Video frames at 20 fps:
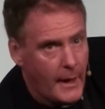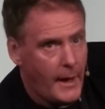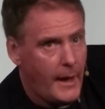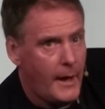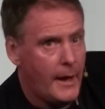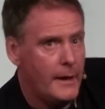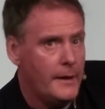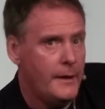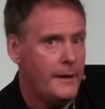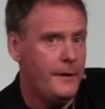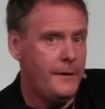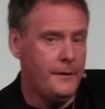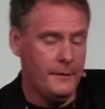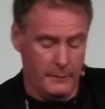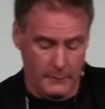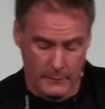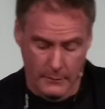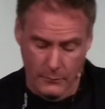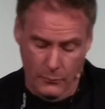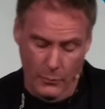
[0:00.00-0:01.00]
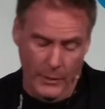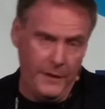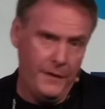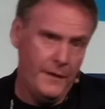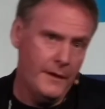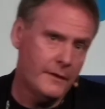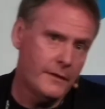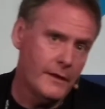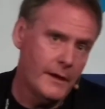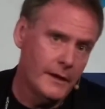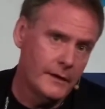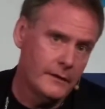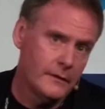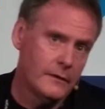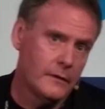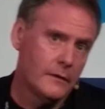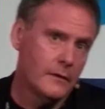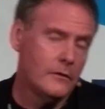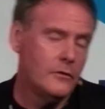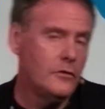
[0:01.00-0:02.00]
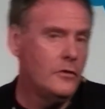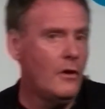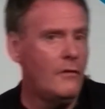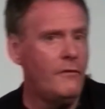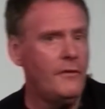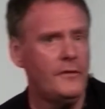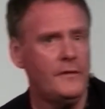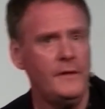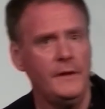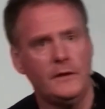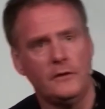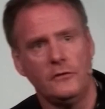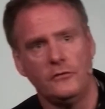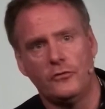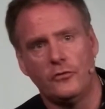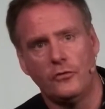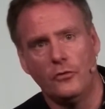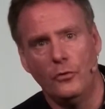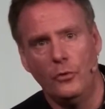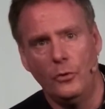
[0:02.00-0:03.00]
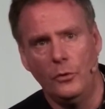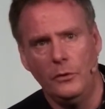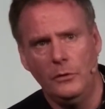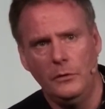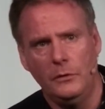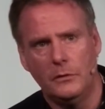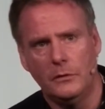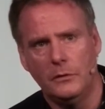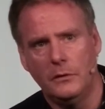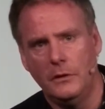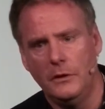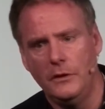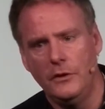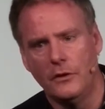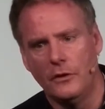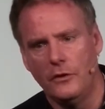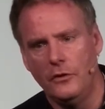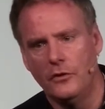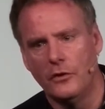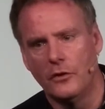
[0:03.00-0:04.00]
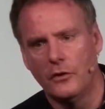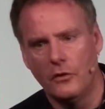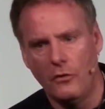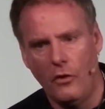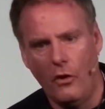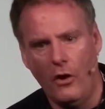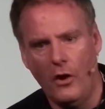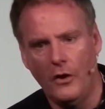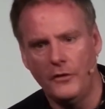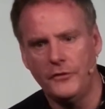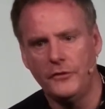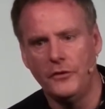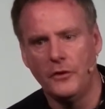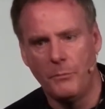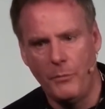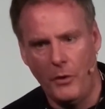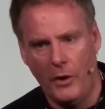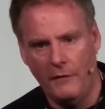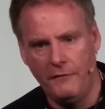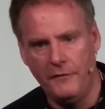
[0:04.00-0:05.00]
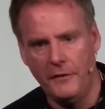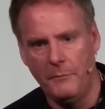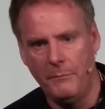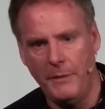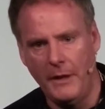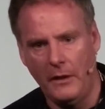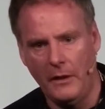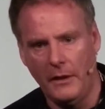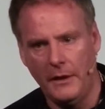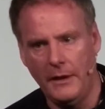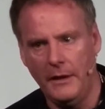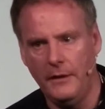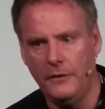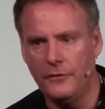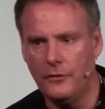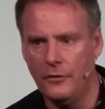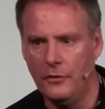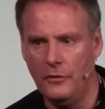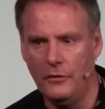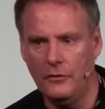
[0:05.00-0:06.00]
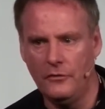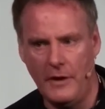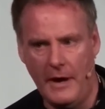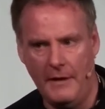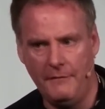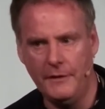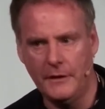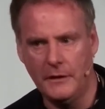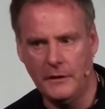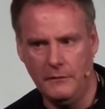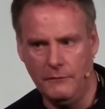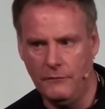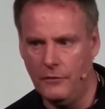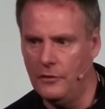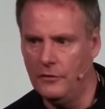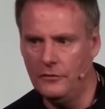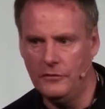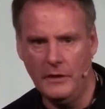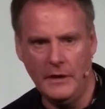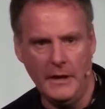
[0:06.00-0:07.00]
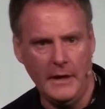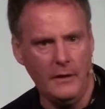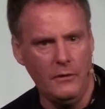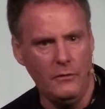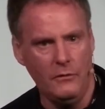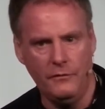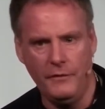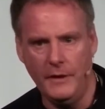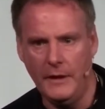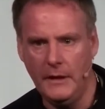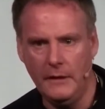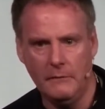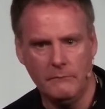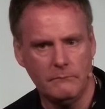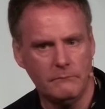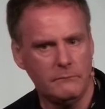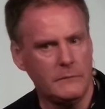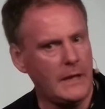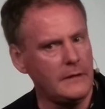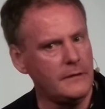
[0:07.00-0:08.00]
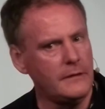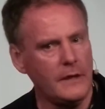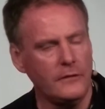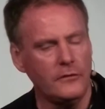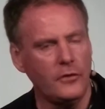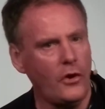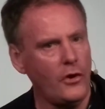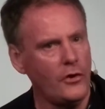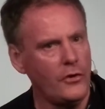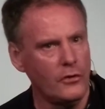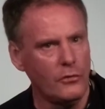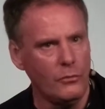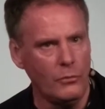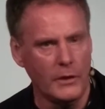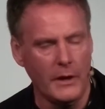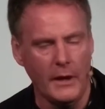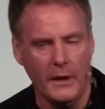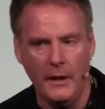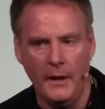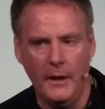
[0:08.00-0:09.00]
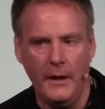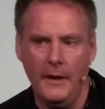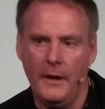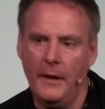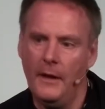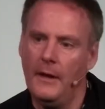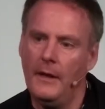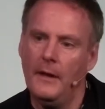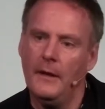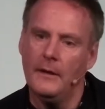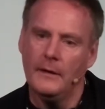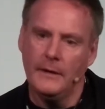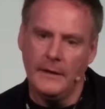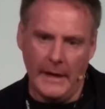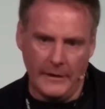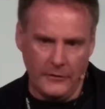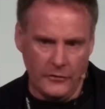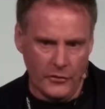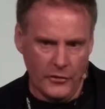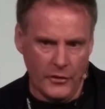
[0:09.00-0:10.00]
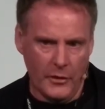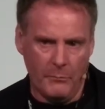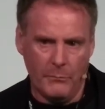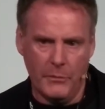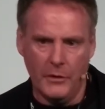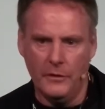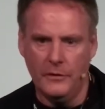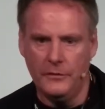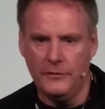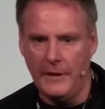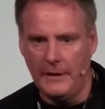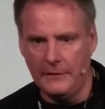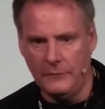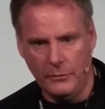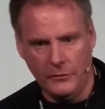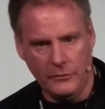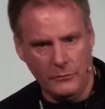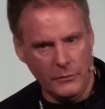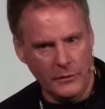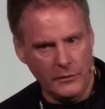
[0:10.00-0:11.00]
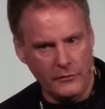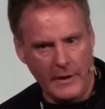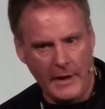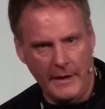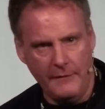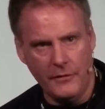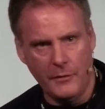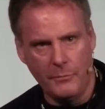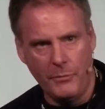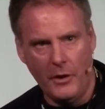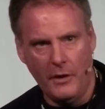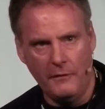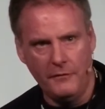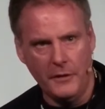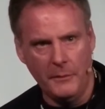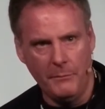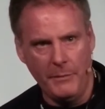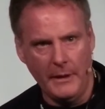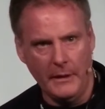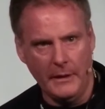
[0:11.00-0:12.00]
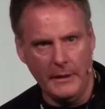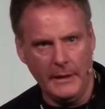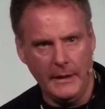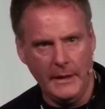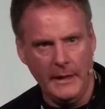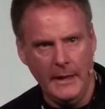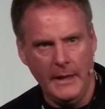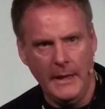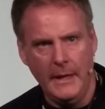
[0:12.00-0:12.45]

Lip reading: And we think that you obviously control your costs and your profitability through traffic conversion, AOV. That's how you're going to get your numbers. That's what's going to drive your profitability.